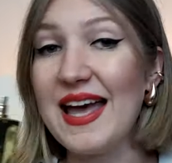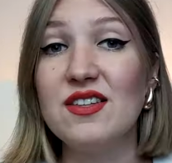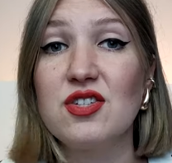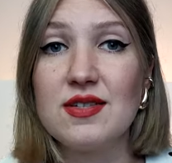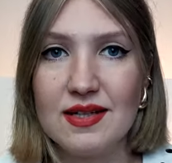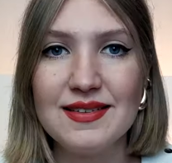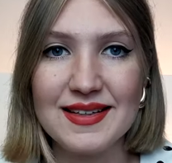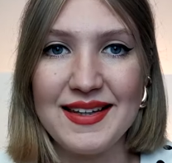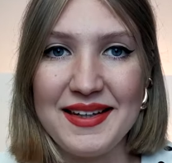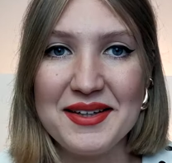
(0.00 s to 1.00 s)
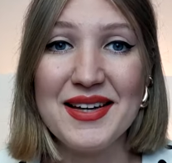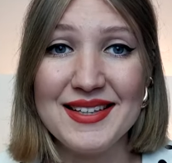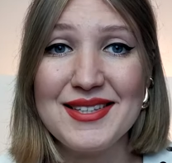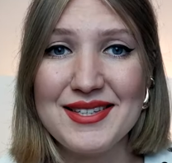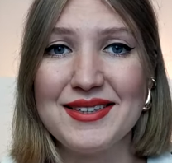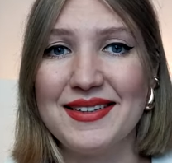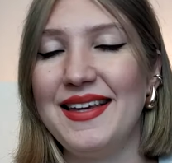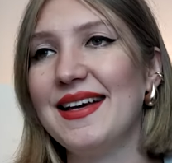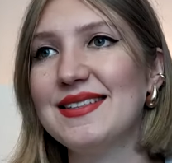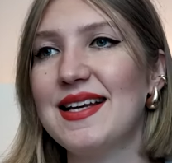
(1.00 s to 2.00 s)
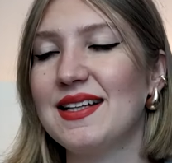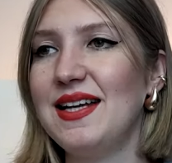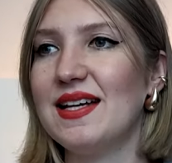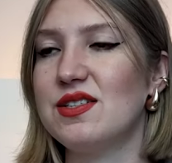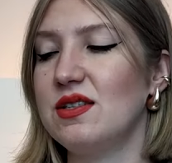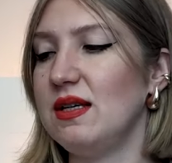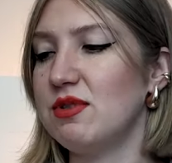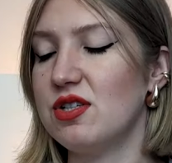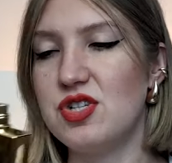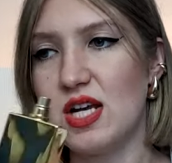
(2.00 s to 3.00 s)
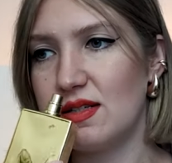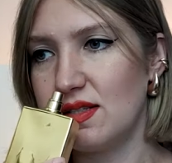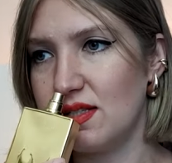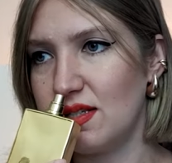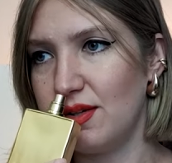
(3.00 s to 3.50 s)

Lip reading: and silky, exactly as the name suggests.